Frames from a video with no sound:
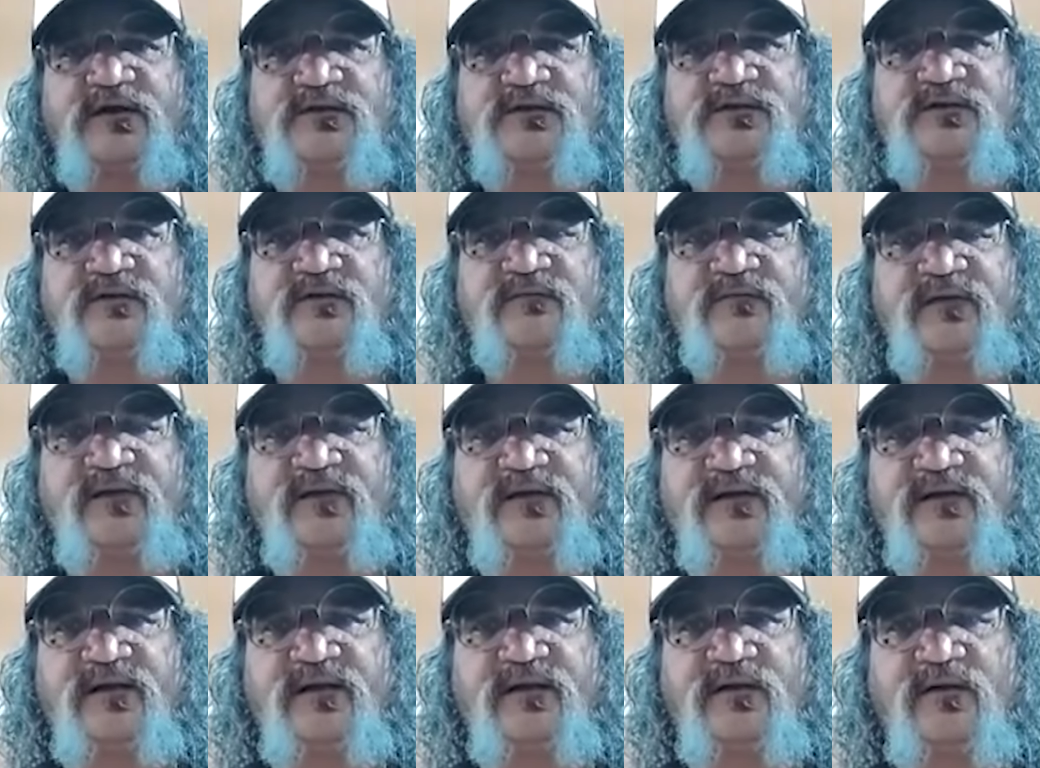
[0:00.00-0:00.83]
our stuff
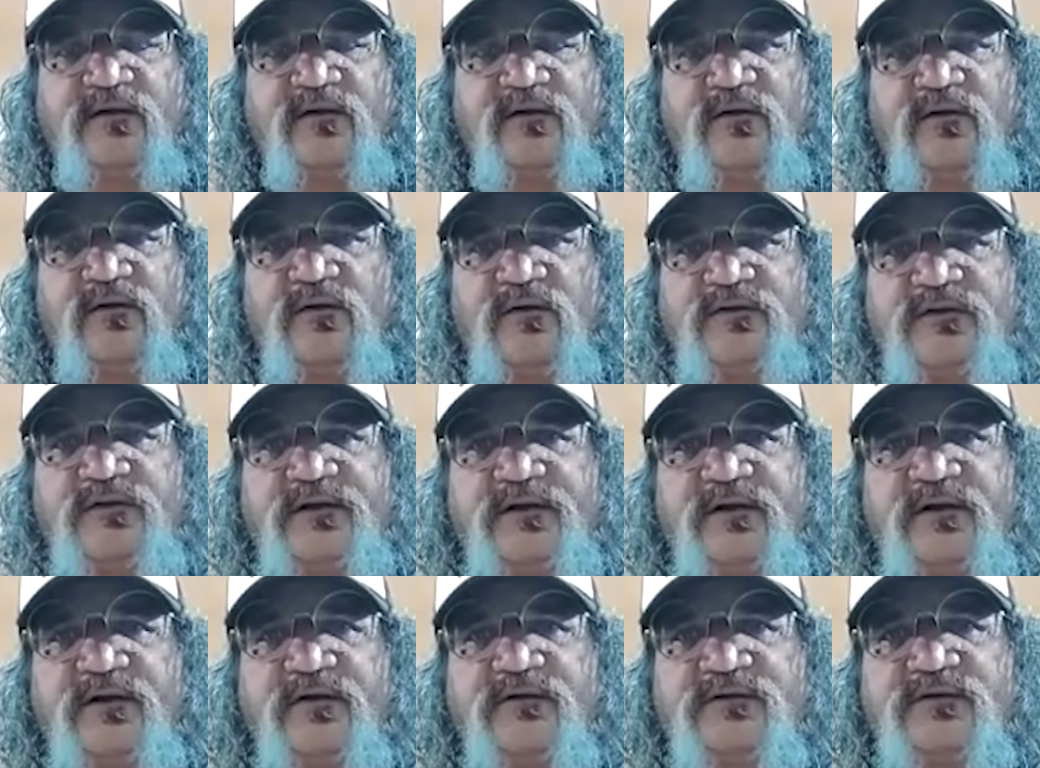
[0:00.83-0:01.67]
and all that
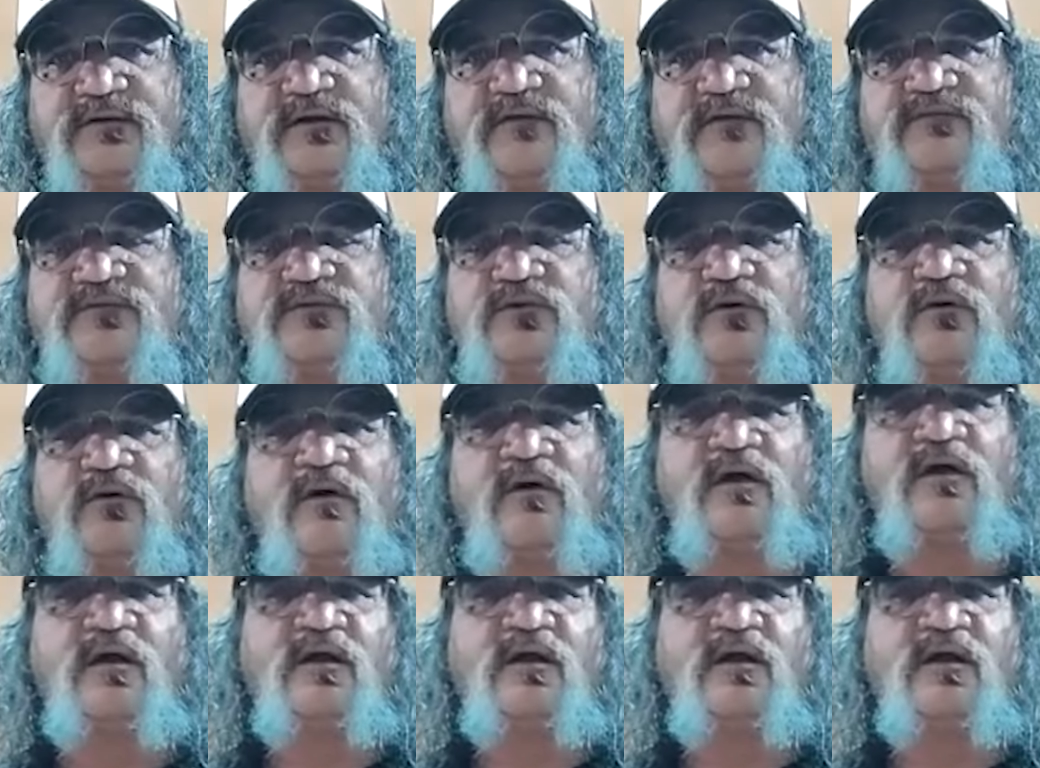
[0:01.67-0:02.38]
kind of stuff. So,